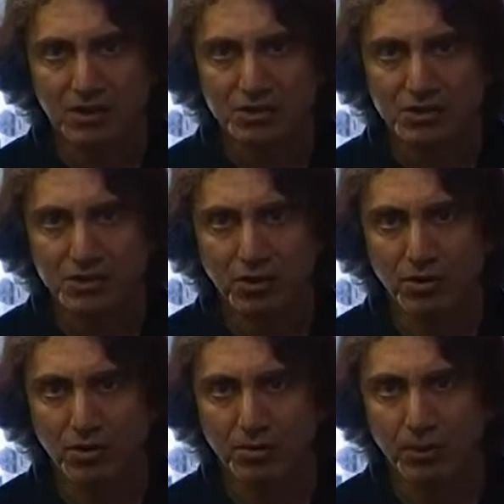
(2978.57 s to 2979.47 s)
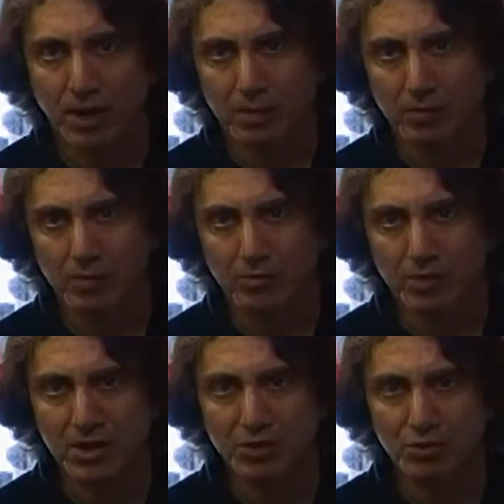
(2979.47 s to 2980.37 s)
Just go to the Bible and
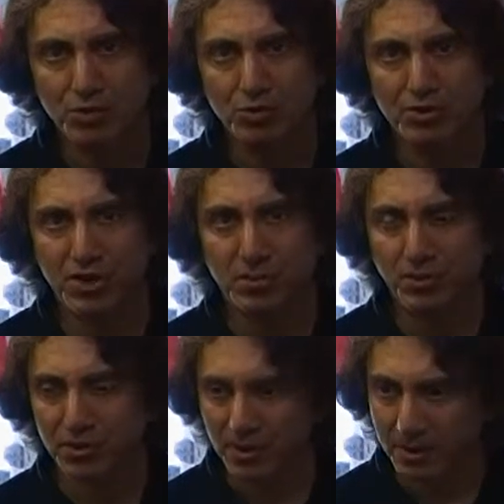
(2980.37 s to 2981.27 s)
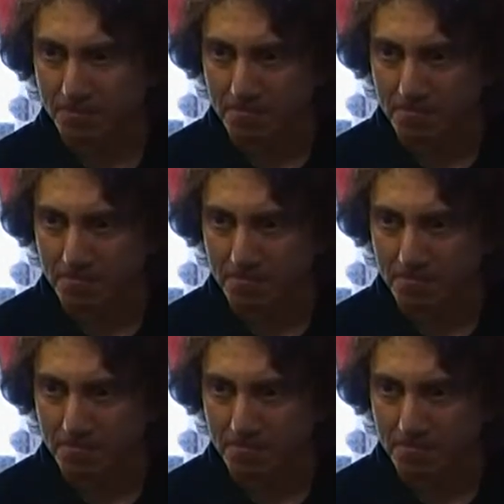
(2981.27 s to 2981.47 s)
read 2 Timothy,